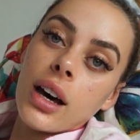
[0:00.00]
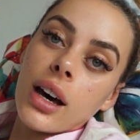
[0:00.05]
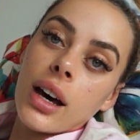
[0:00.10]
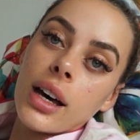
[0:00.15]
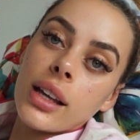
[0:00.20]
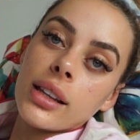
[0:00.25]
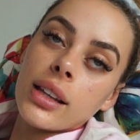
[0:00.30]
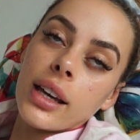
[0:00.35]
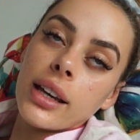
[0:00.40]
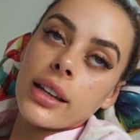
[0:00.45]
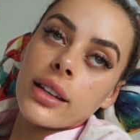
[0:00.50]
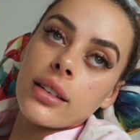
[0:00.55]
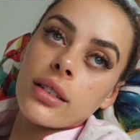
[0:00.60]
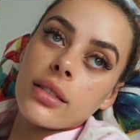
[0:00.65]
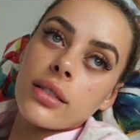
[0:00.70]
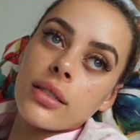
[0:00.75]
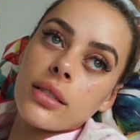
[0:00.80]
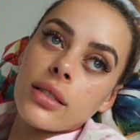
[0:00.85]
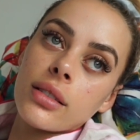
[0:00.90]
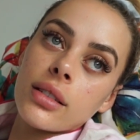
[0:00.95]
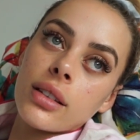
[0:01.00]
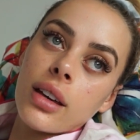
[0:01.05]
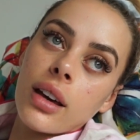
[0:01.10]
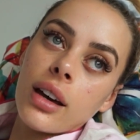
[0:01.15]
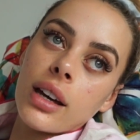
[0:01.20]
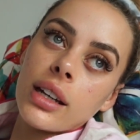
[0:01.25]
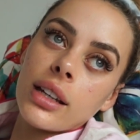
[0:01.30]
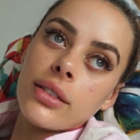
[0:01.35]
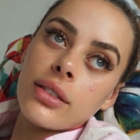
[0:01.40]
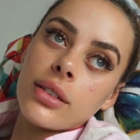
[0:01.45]
I like
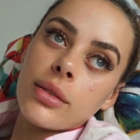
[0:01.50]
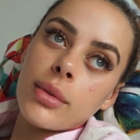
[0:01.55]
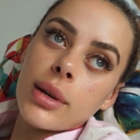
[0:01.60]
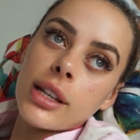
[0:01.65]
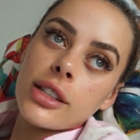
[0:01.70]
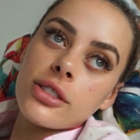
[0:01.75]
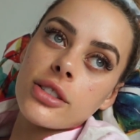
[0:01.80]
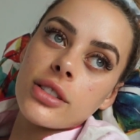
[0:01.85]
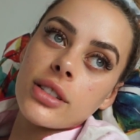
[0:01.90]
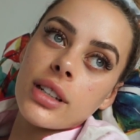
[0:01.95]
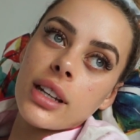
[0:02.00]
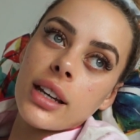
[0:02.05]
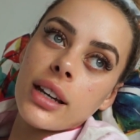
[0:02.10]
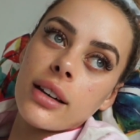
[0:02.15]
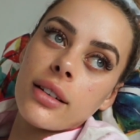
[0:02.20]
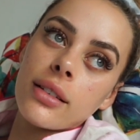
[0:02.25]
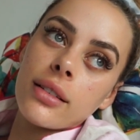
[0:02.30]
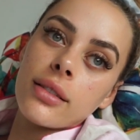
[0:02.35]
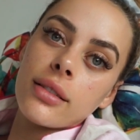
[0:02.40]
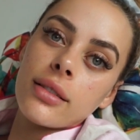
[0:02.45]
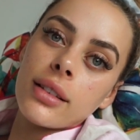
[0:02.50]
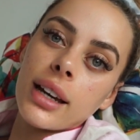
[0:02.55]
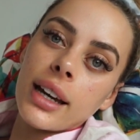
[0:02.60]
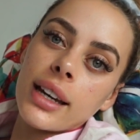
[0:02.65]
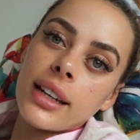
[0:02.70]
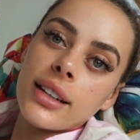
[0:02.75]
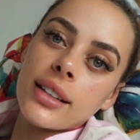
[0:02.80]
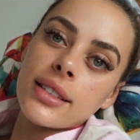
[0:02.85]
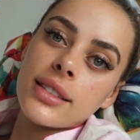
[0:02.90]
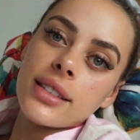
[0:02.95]
can't even imagine how
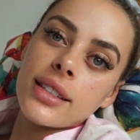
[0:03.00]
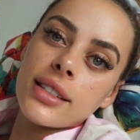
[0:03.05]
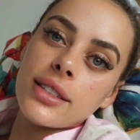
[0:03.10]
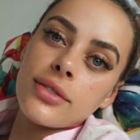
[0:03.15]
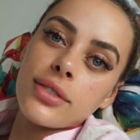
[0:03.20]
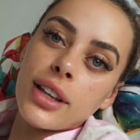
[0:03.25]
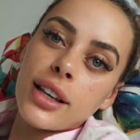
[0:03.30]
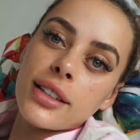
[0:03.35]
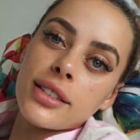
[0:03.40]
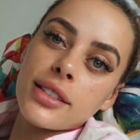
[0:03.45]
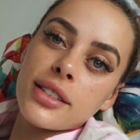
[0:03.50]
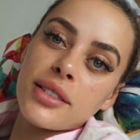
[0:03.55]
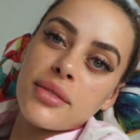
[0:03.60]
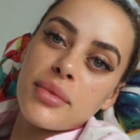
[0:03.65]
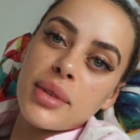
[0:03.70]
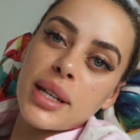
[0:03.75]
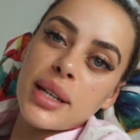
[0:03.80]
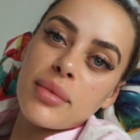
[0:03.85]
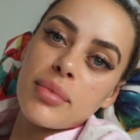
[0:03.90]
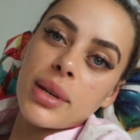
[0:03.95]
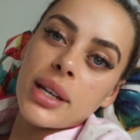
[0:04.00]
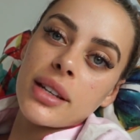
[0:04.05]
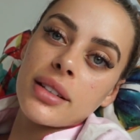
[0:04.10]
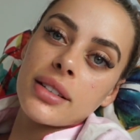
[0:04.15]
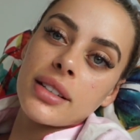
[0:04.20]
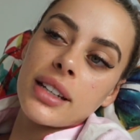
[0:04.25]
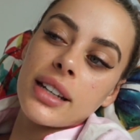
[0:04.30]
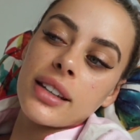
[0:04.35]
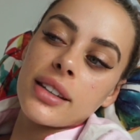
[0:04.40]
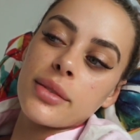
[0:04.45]
heinous this flight's gonna be,
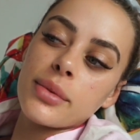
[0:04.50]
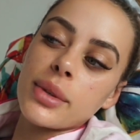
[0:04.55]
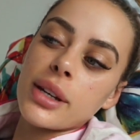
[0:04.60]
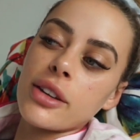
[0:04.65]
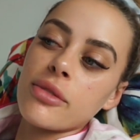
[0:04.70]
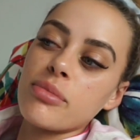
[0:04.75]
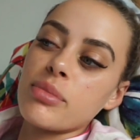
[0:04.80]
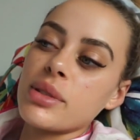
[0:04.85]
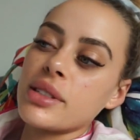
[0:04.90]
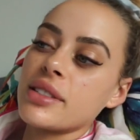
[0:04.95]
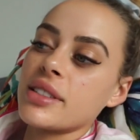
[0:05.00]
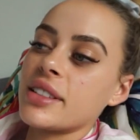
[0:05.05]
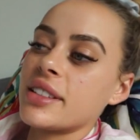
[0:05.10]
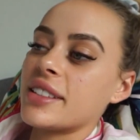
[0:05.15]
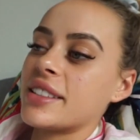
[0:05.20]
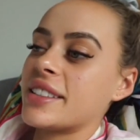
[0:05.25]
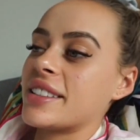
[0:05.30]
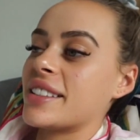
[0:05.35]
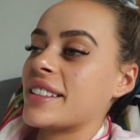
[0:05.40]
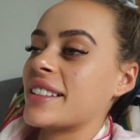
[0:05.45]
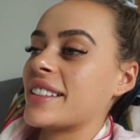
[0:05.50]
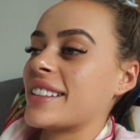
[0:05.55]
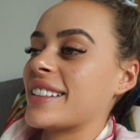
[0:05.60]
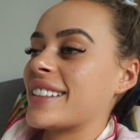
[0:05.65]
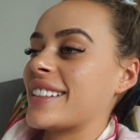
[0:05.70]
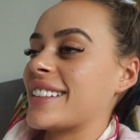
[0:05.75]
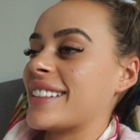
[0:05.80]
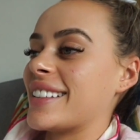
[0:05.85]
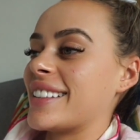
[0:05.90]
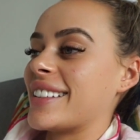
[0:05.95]
but now that we have business,
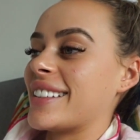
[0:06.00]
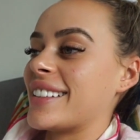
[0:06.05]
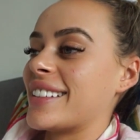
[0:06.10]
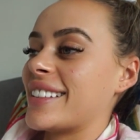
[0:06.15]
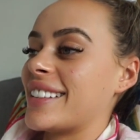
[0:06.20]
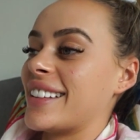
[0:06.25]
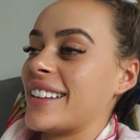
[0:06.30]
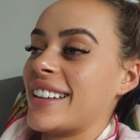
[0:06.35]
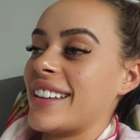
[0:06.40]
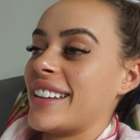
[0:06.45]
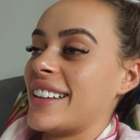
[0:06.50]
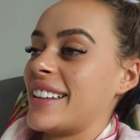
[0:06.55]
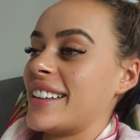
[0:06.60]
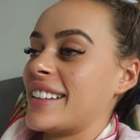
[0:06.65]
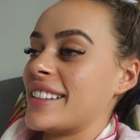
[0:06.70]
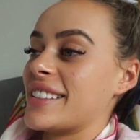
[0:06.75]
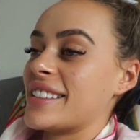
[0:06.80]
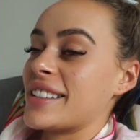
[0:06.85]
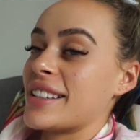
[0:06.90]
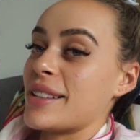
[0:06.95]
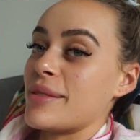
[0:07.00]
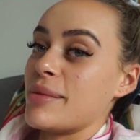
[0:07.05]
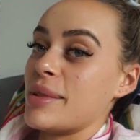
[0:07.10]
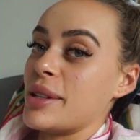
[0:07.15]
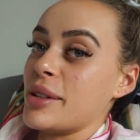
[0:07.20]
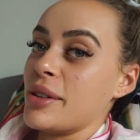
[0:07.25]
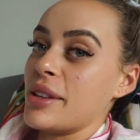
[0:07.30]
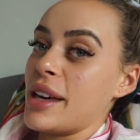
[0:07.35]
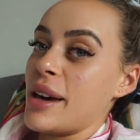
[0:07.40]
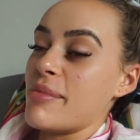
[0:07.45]
it's gonna be
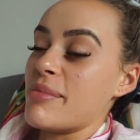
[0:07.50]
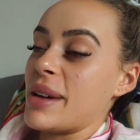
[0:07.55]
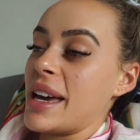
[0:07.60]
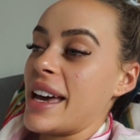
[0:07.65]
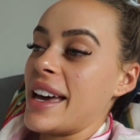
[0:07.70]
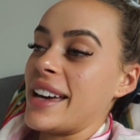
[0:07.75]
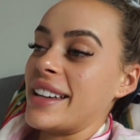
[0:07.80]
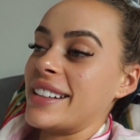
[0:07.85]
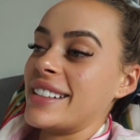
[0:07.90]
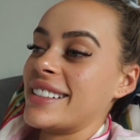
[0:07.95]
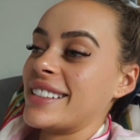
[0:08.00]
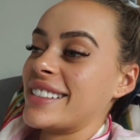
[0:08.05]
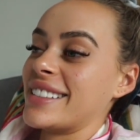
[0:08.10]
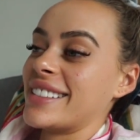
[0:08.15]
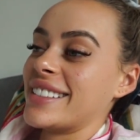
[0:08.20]
not that bad.